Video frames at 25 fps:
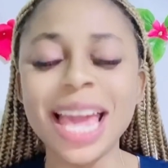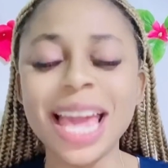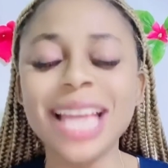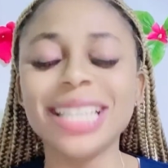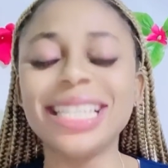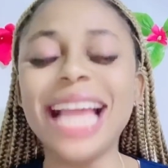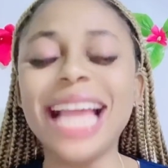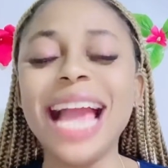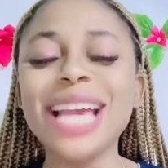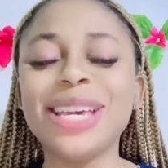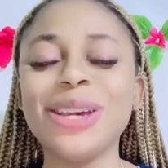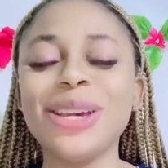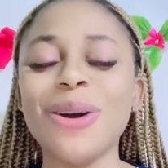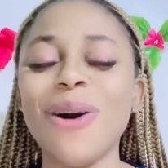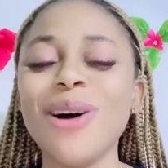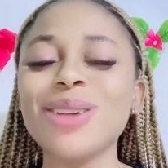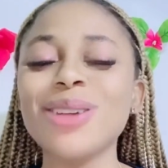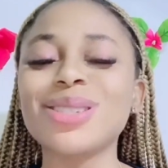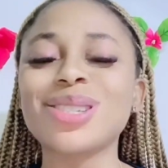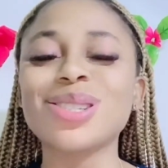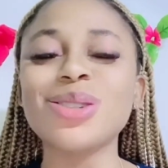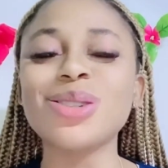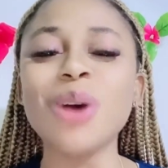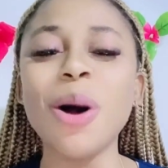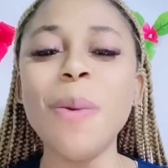Thank you
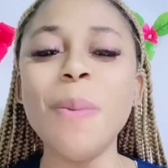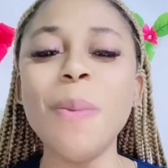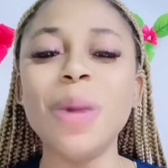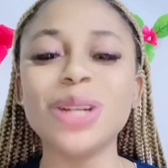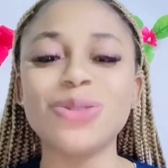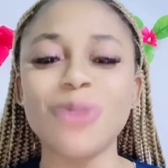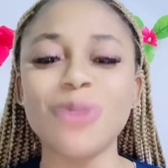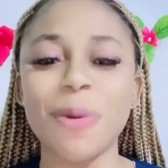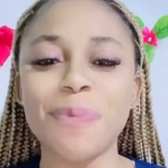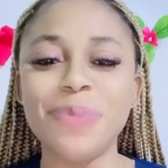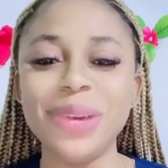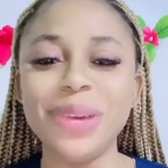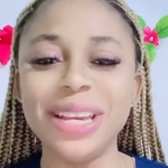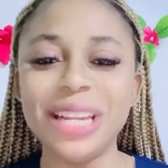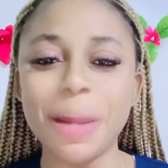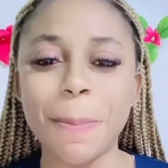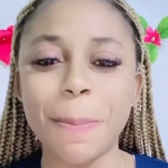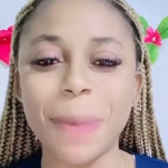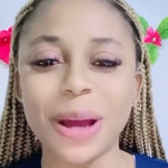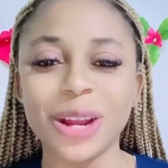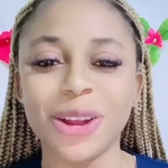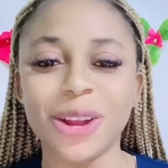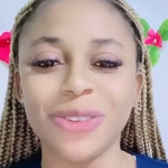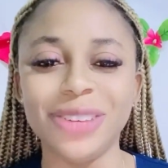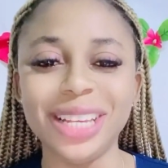all so much for being a
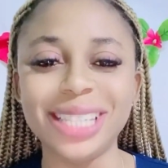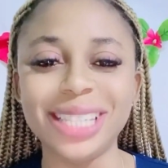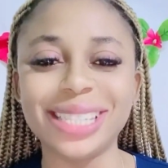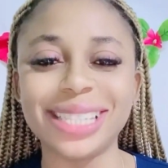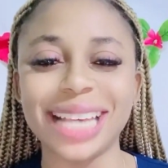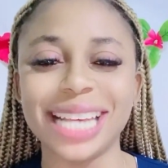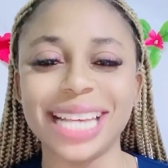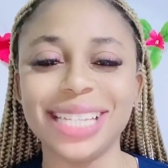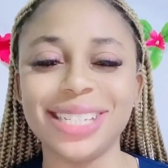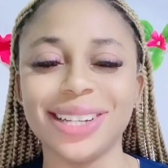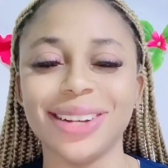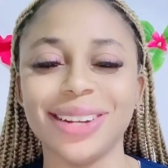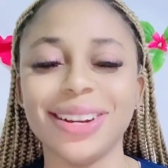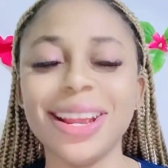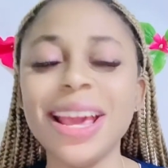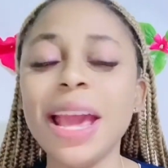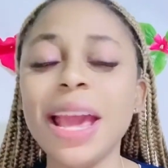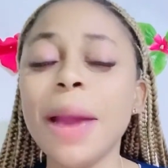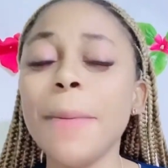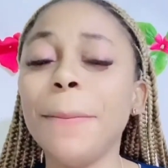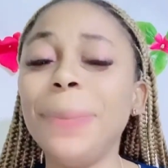part of this session.